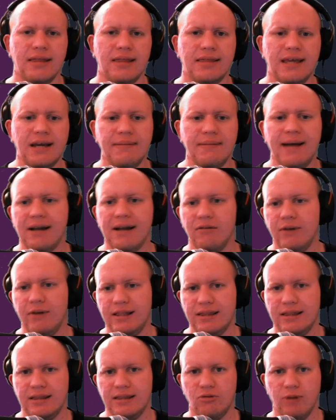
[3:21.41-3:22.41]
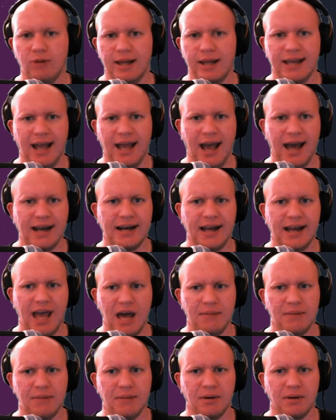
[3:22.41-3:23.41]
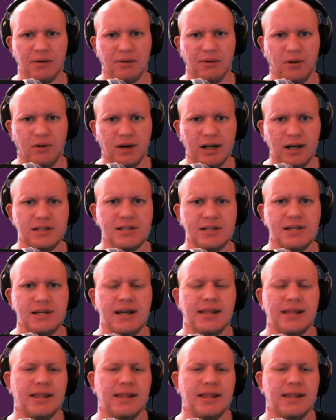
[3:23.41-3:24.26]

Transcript: Think about it with when they added Emma Marauders.